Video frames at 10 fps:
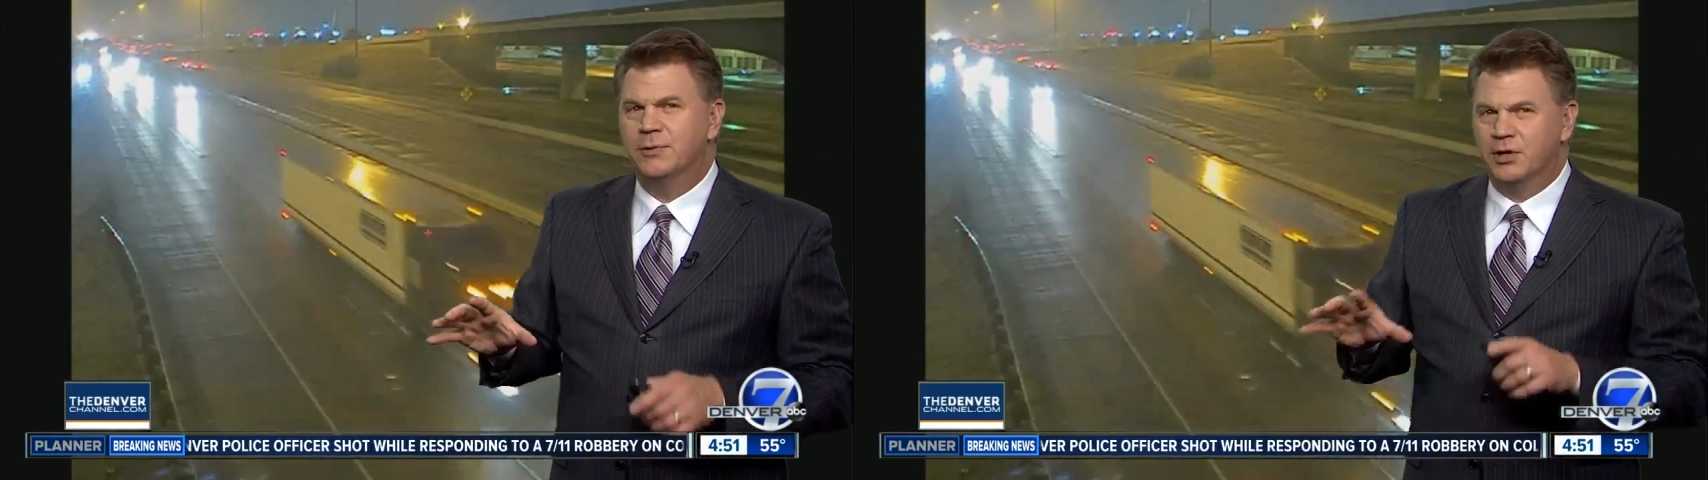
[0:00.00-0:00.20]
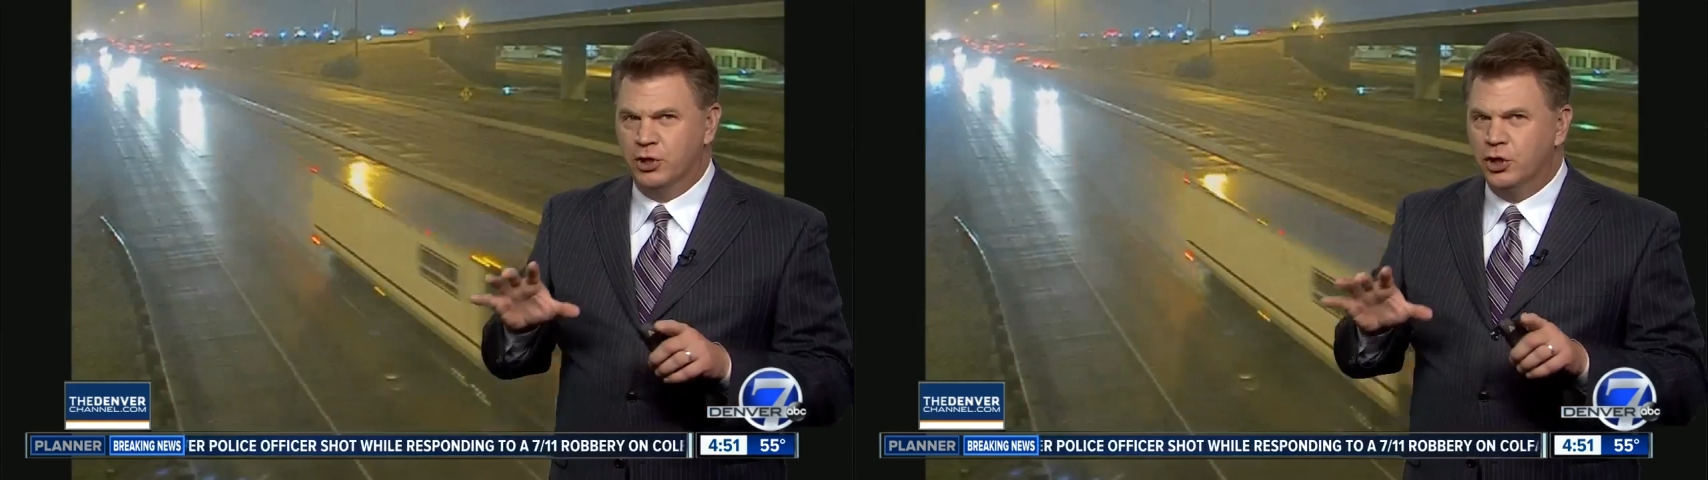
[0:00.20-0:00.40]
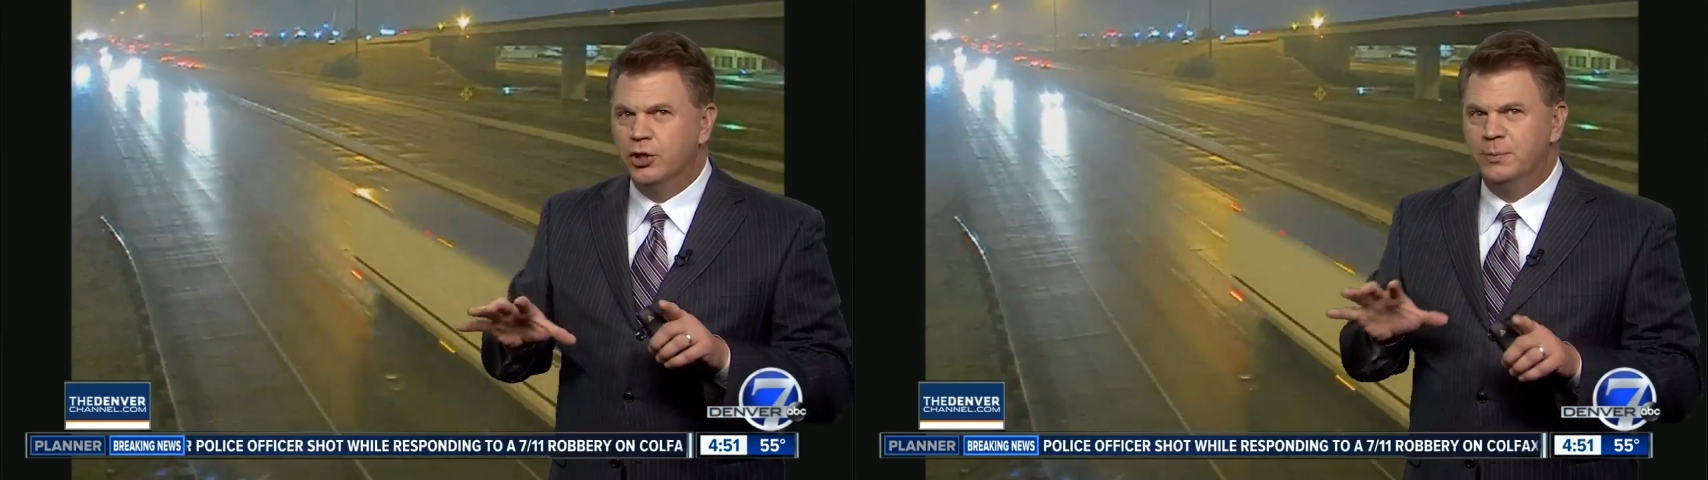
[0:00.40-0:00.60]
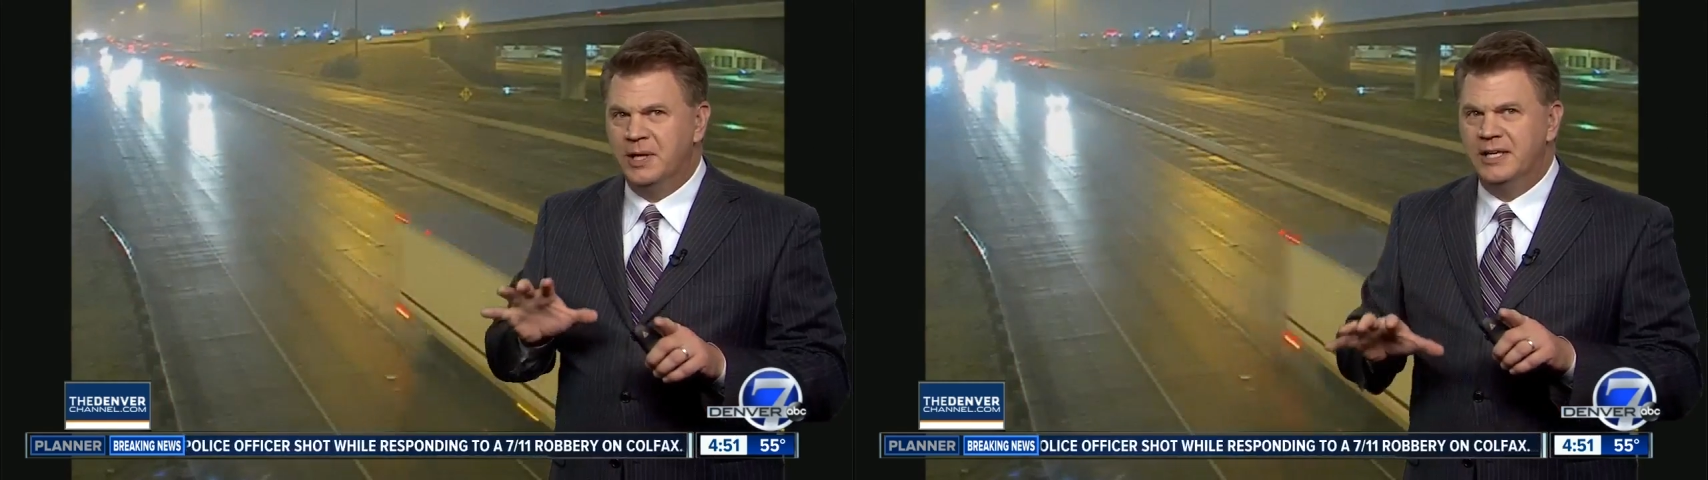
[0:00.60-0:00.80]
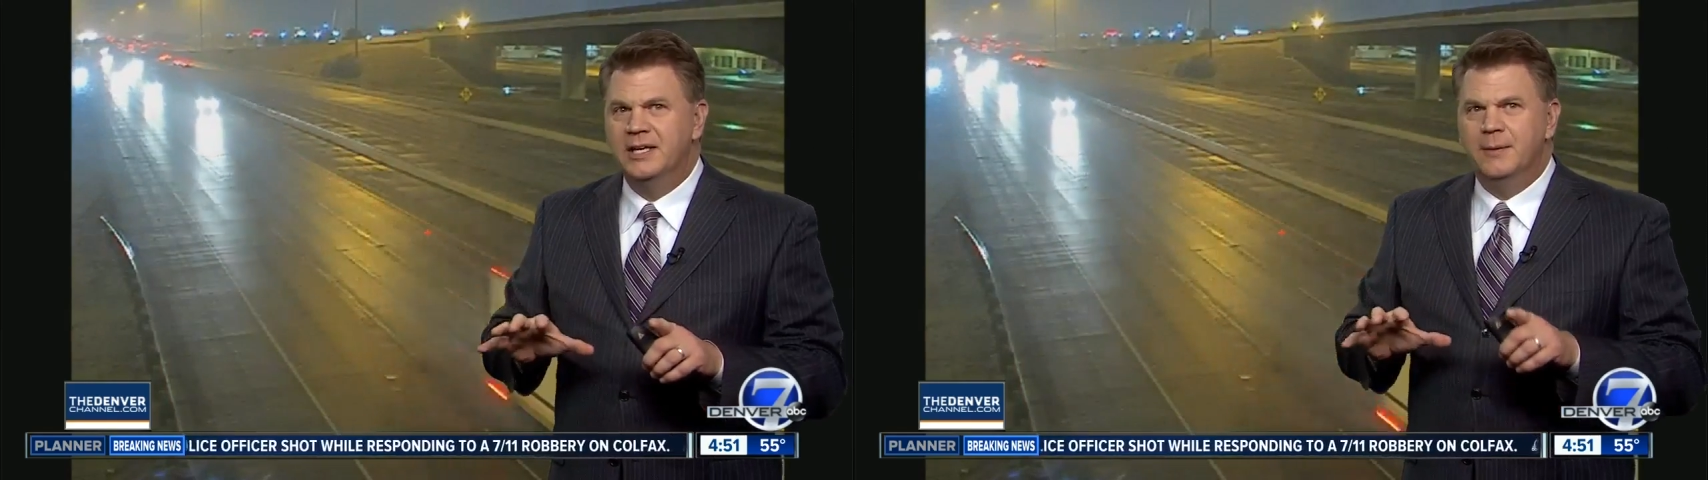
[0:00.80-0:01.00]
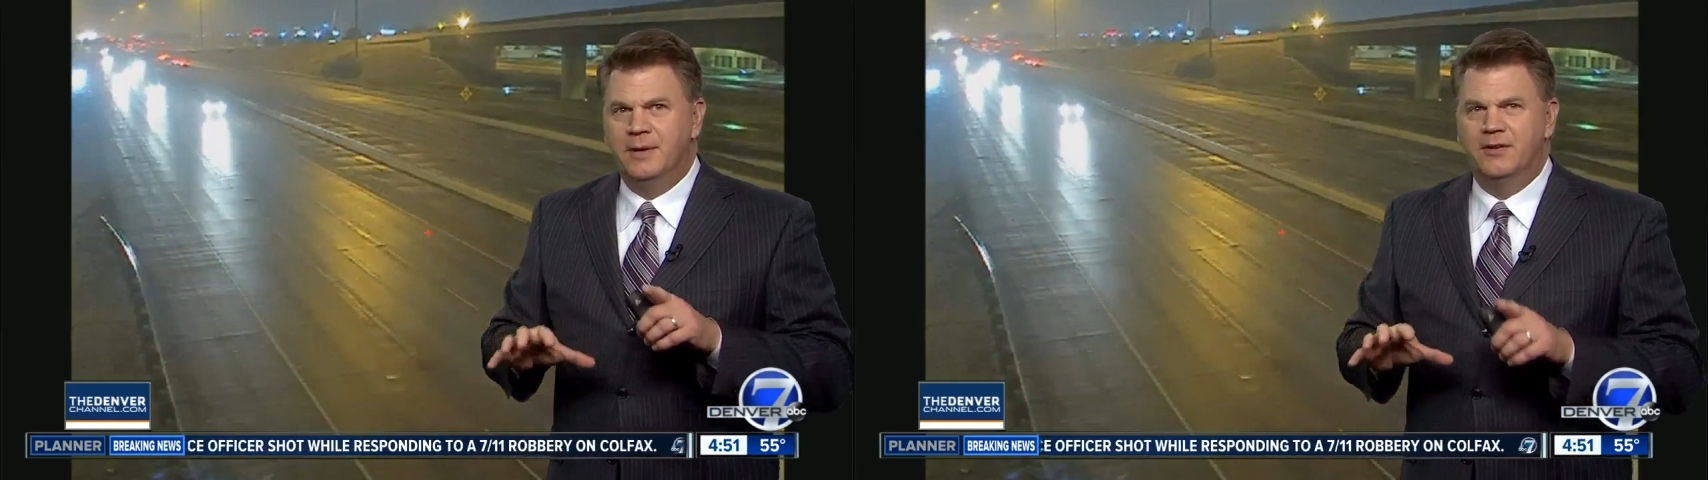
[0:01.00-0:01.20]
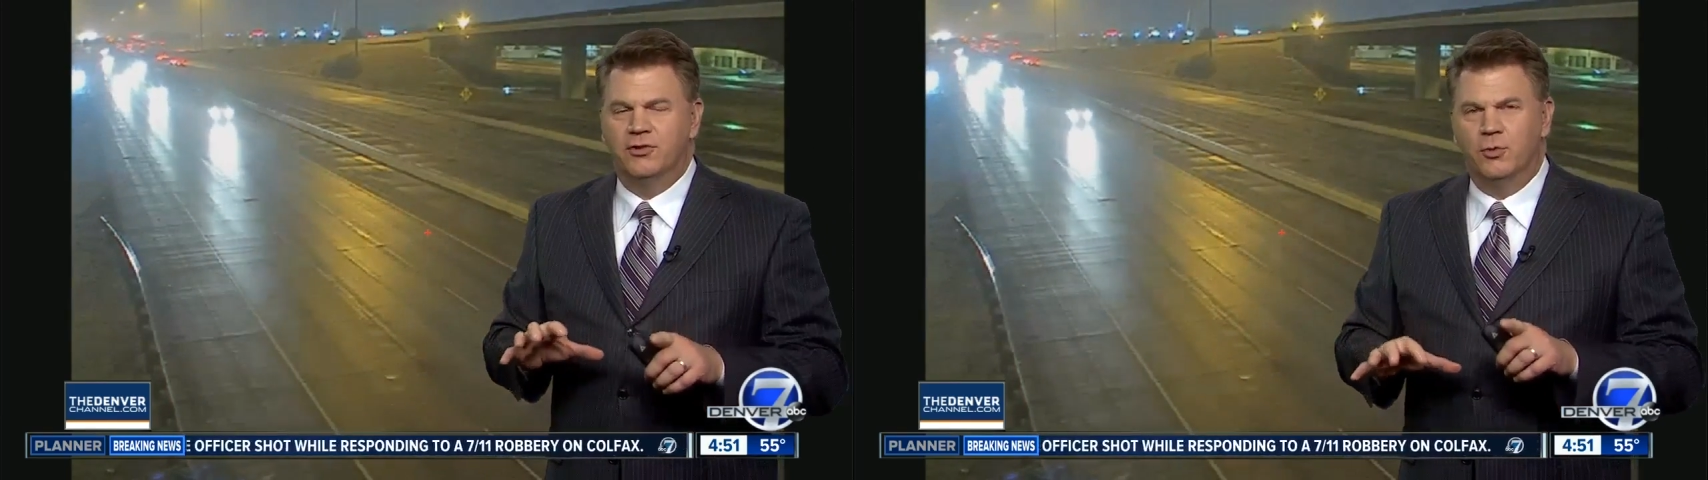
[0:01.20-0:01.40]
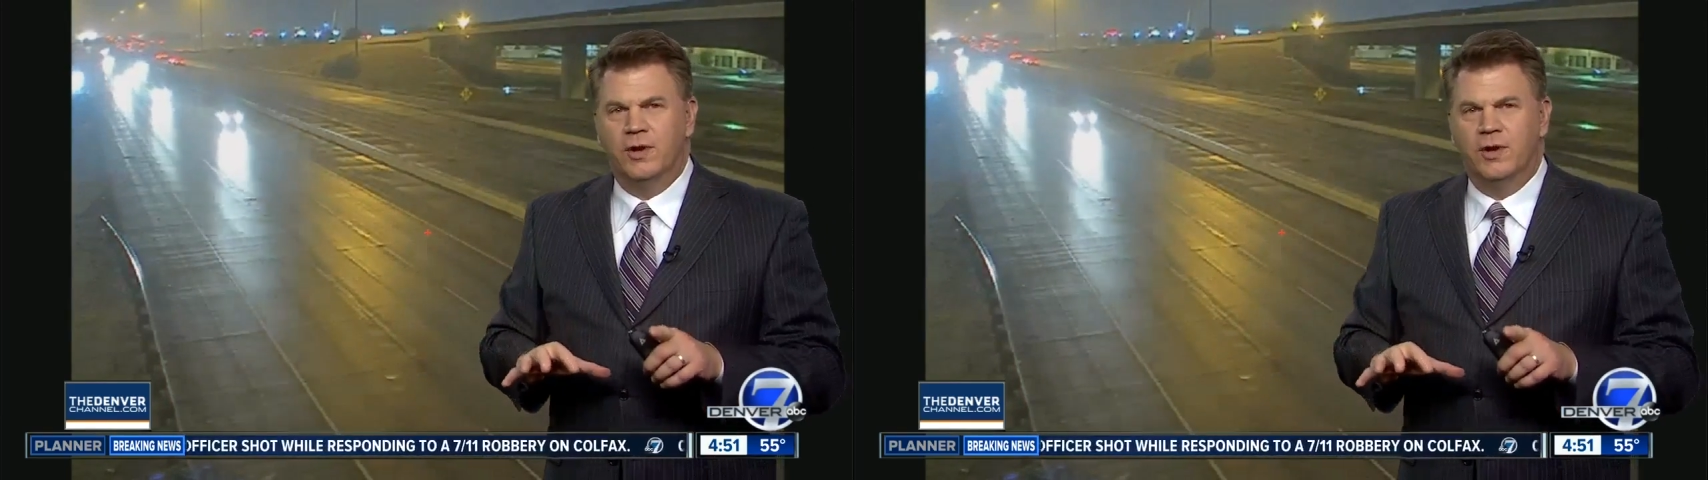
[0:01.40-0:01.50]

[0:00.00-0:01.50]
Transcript: but there could be because of the